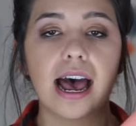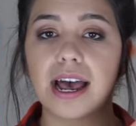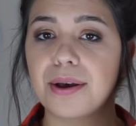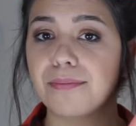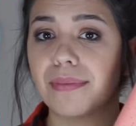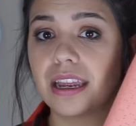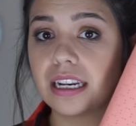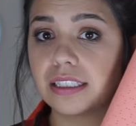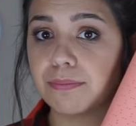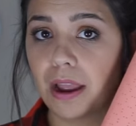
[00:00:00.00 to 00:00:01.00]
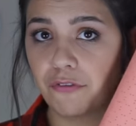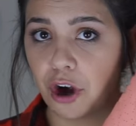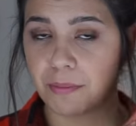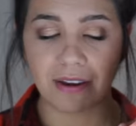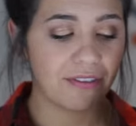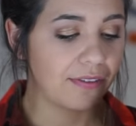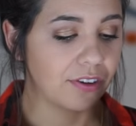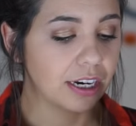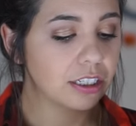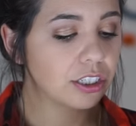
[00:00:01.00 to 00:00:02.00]
Um, it is by far my
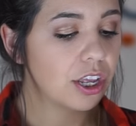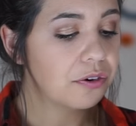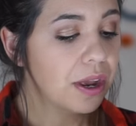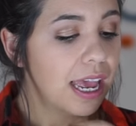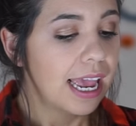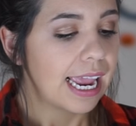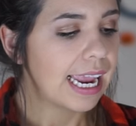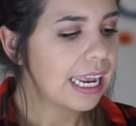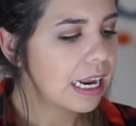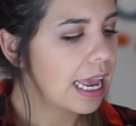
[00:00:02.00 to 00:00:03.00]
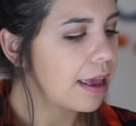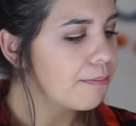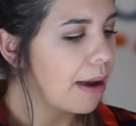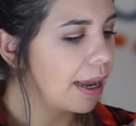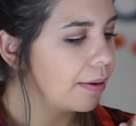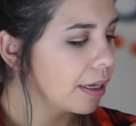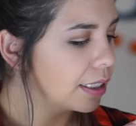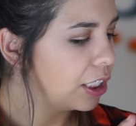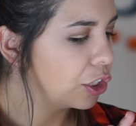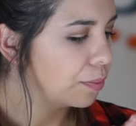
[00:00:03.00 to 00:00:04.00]
favorite. So in a, my
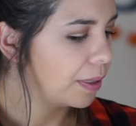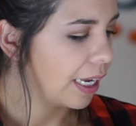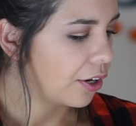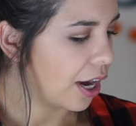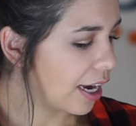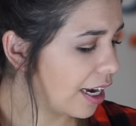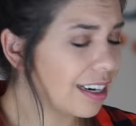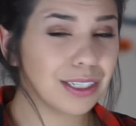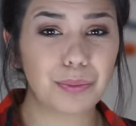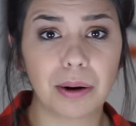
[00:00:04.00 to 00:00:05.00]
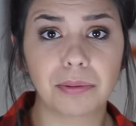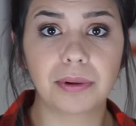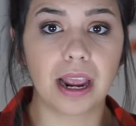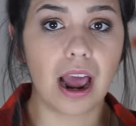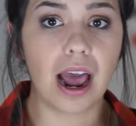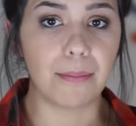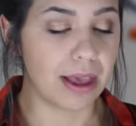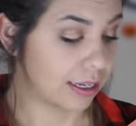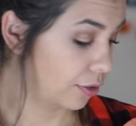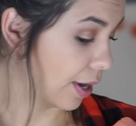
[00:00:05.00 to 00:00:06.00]
teacher planner, and it is probably a hot
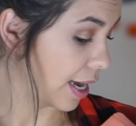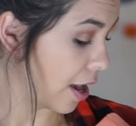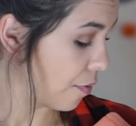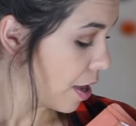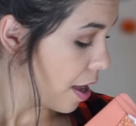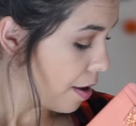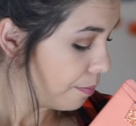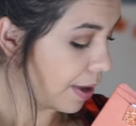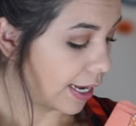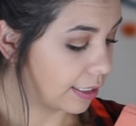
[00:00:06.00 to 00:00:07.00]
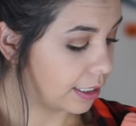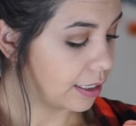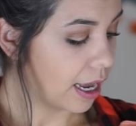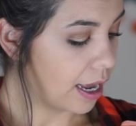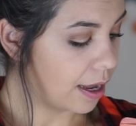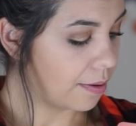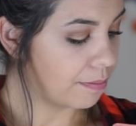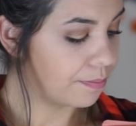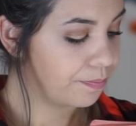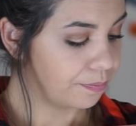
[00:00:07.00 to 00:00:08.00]
mess right now, but
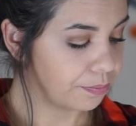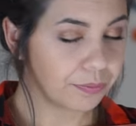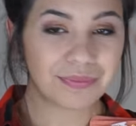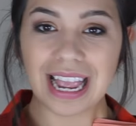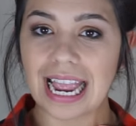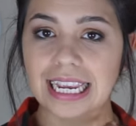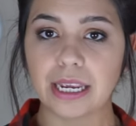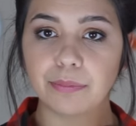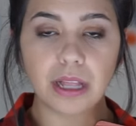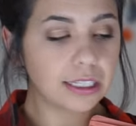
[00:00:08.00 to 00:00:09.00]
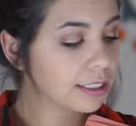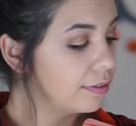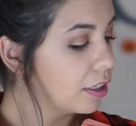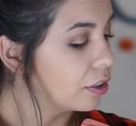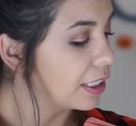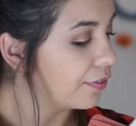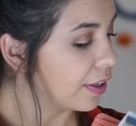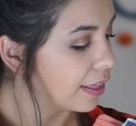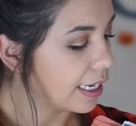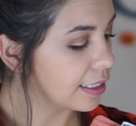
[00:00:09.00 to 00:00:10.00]
um, I keep lots of little
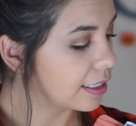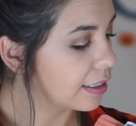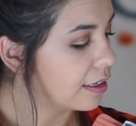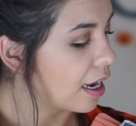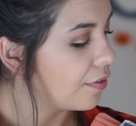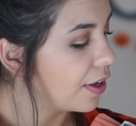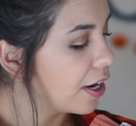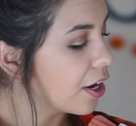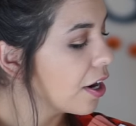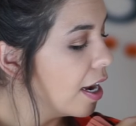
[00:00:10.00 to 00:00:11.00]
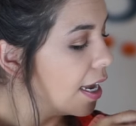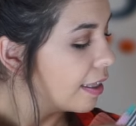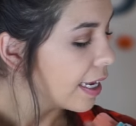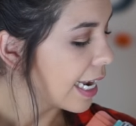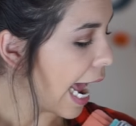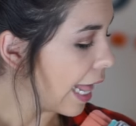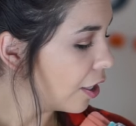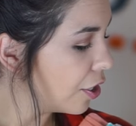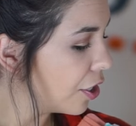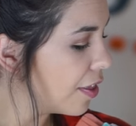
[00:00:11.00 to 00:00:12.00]
different things inside of here. The
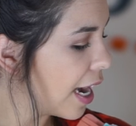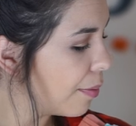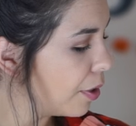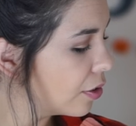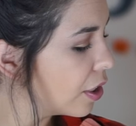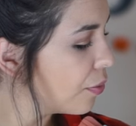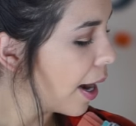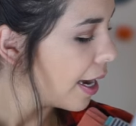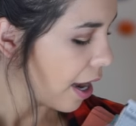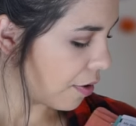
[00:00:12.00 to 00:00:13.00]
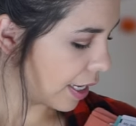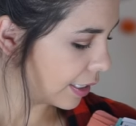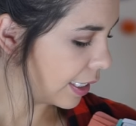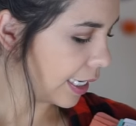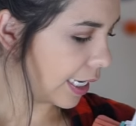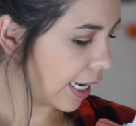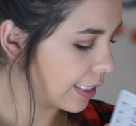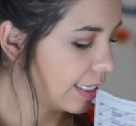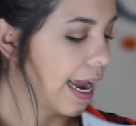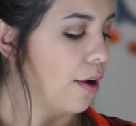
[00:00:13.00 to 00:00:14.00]
calendar that I'm using right now is the
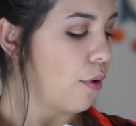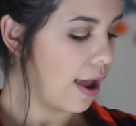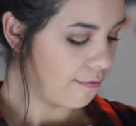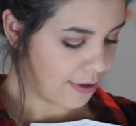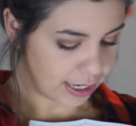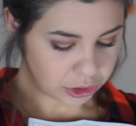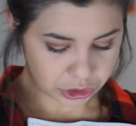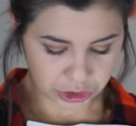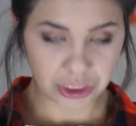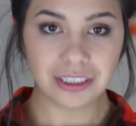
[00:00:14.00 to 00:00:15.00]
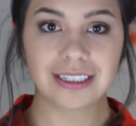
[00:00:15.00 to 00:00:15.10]
DIY fish,